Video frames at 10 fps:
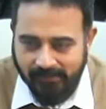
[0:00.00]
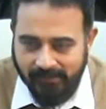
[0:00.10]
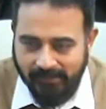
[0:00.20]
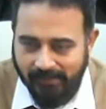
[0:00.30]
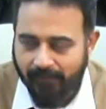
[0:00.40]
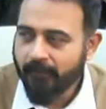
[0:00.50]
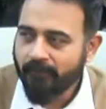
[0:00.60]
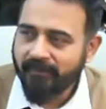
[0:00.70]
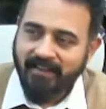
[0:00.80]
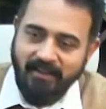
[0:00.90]
if you've
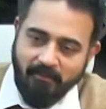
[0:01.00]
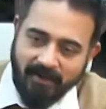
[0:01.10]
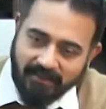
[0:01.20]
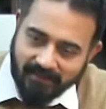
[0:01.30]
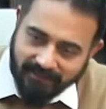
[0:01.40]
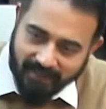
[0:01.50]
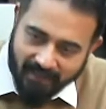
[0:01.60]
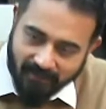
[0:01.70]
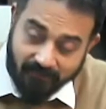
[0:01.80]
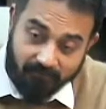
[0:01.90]
really built
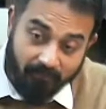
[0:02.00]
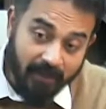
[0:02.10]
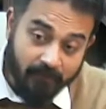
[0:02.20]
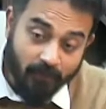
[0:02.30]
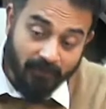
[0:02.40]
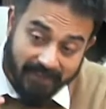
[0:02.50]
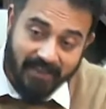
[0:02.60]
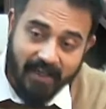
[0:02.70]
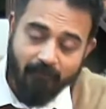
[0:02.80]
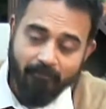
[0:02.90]
10, but if you really
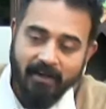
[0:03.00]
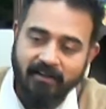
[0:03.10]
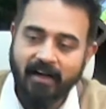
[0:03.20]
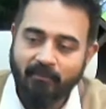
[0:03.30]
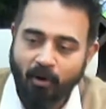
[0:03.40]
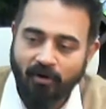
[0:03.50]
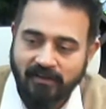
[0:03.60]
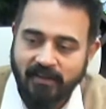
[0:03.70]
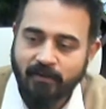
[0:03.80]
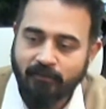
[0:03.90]
have built 10 models
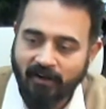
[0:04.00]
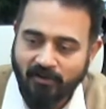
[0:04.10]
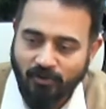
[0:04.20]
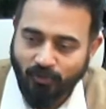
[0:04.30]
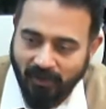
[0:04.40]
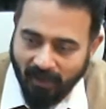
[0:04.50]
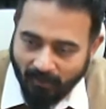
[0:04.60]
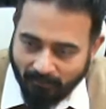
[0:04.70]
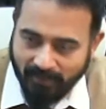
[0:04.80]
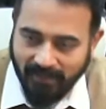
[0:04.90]
and you've understood the
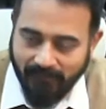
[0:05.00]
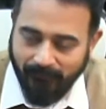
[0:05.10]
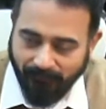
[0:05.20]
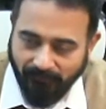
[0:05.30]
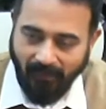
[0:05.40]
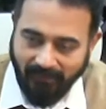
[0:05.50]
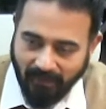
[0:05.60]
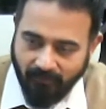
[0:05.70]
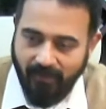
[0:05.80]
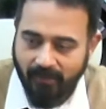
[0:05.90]
company, that
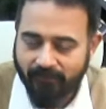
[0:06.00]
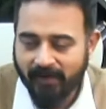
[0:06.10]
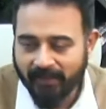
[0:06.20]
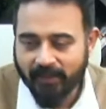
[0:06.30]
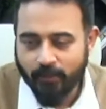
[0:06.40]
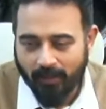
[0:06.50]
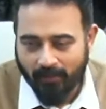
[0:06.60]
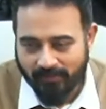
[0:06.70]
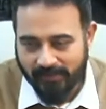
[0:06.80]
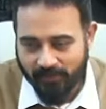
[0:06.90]
will reflect in your
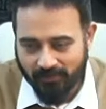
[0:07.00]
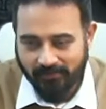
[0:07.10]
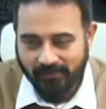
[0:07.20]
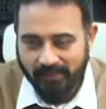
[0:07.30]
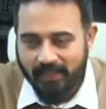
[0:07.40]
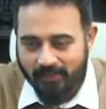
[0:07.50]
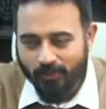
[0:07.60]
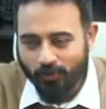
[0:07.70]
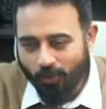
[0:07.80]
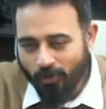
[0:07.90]
conversation. So
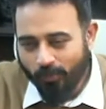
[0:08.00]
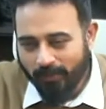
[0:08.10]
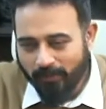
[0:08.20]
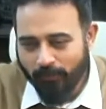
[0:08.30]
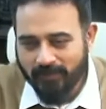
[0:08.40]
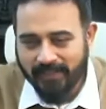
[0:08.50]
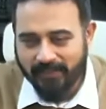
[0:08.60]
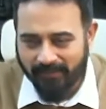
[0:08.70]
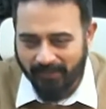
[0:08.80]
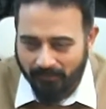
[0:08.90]
don't do it for
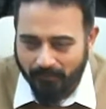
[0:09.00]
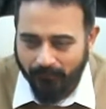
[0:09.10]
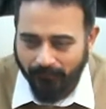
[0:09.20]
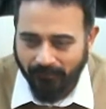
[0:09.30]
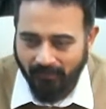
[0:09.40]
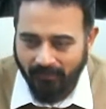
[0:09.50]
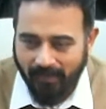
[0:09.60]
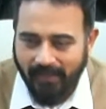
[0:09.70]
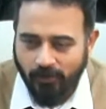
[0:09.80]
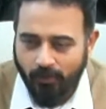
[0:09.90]
CV,
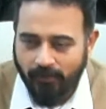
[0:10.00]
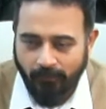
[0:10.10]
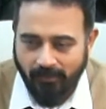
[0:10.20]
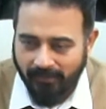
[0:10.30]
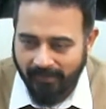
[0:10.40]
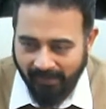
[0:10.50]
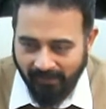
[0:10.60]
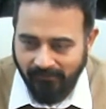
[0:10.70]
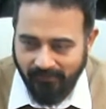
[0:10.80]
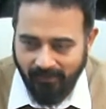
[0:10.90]
right? Do it for learning.
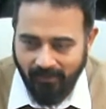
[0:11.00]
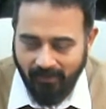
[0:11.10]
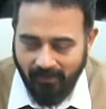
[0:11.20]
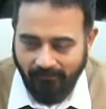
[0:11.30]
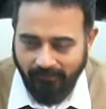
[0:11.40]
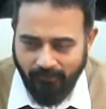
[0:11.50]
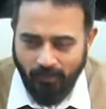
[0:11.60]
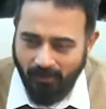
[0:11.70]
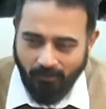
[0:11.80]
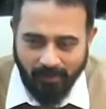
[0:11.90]
If you
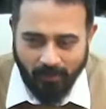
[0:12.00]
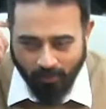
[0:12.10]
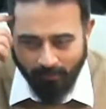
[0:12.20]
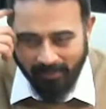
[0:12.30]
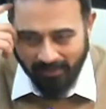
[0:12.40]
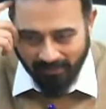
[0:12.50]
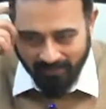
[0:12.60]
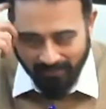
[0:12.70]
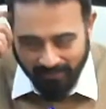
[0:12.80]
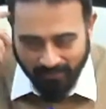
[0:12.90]
learn well,
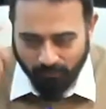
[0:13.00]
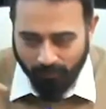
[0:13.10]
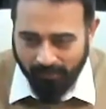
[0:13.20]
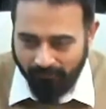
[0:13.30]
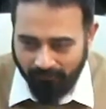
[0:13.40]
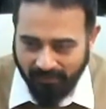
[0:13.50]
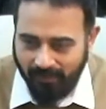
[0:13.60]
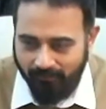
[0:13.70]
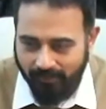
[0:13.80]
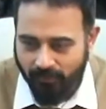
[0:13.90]
automatically it would be reflected
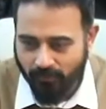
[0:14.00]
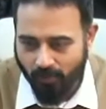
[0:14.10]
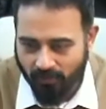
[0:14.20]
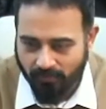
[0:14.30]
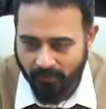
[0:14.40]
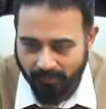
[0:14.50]
when you talk to people.